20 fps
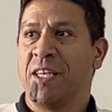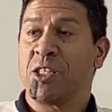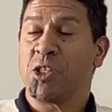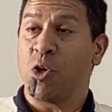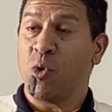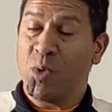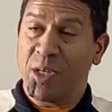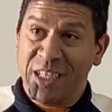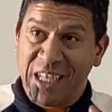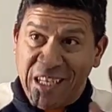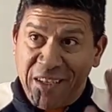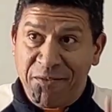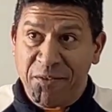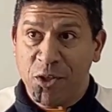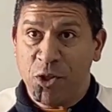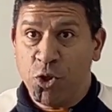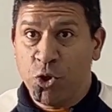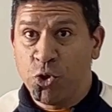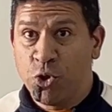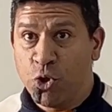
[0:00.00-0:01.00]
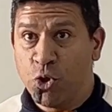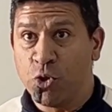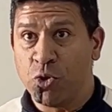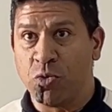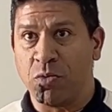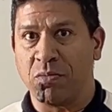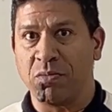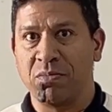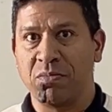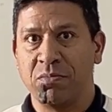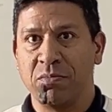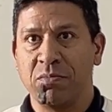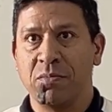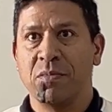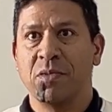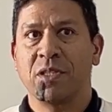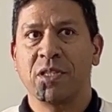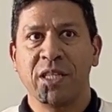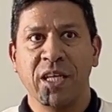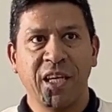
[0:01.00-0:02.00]
So whatever you do,
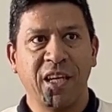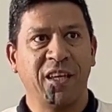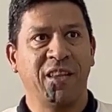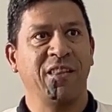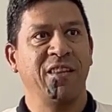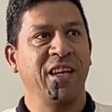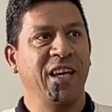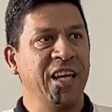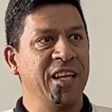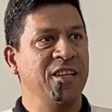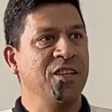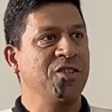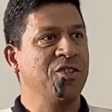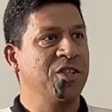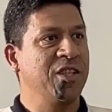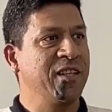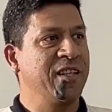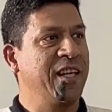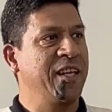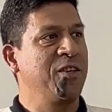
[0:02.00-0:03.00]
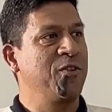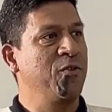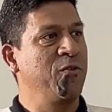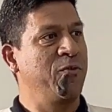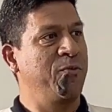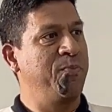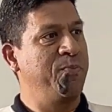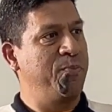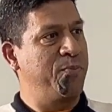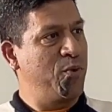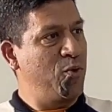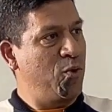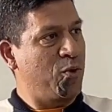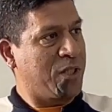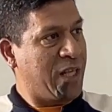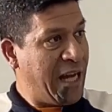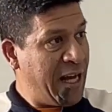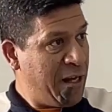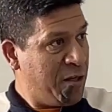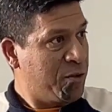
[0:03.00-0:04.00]
take the energy that you've
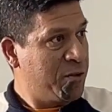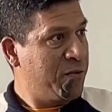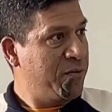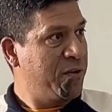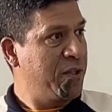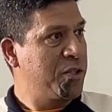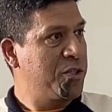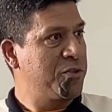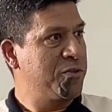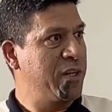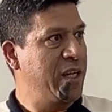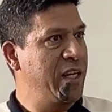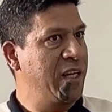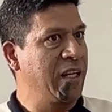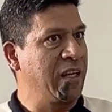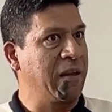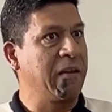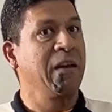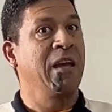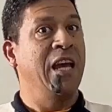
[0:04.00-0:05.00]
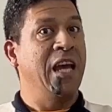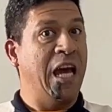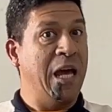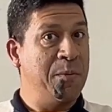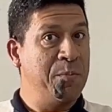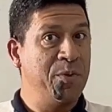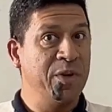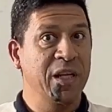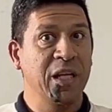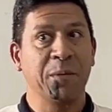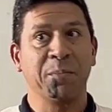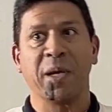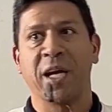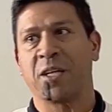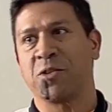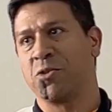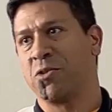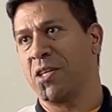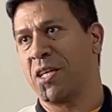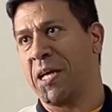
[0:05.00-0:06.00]
brought out of this training and bring it
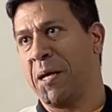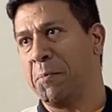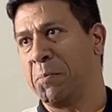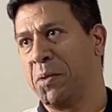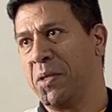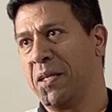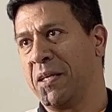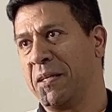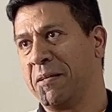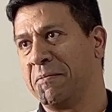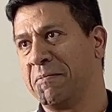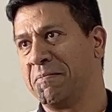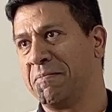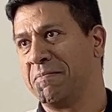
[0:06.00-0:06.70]
back to the company.